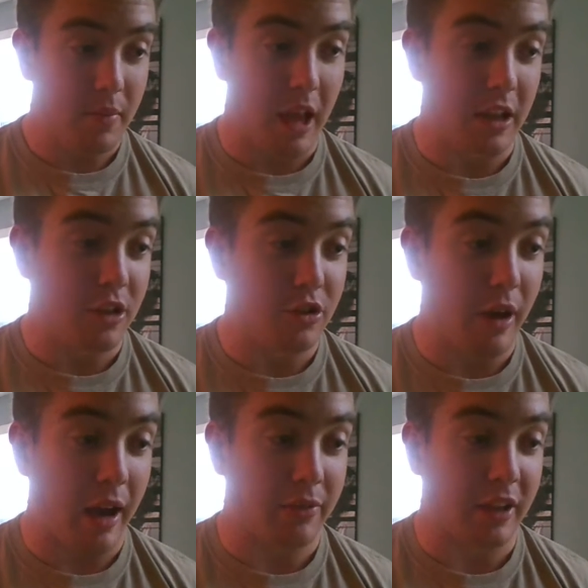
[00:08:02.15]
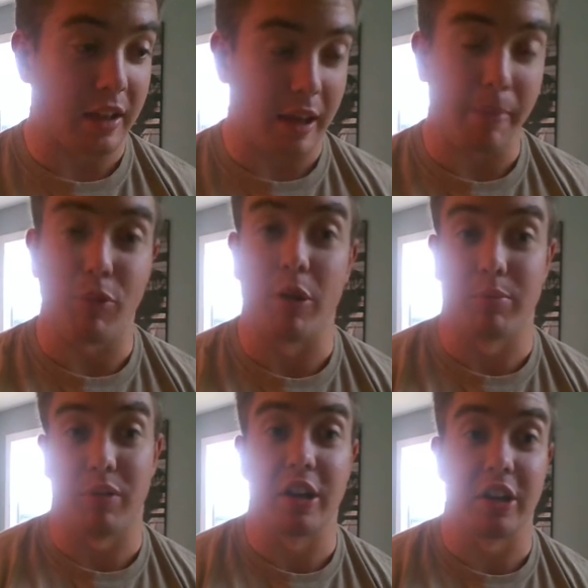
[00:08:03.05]
and you have to, at that point,
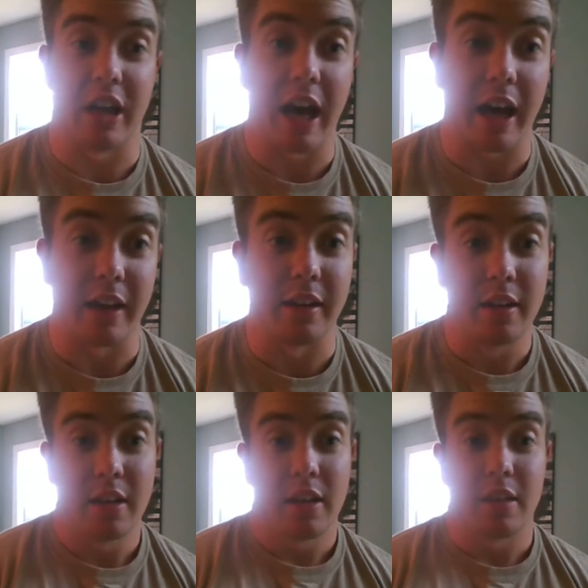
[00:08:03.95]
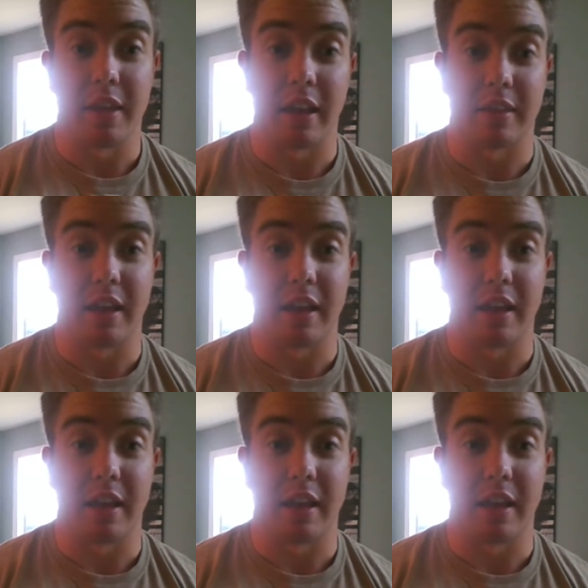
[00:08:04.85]
pray to God that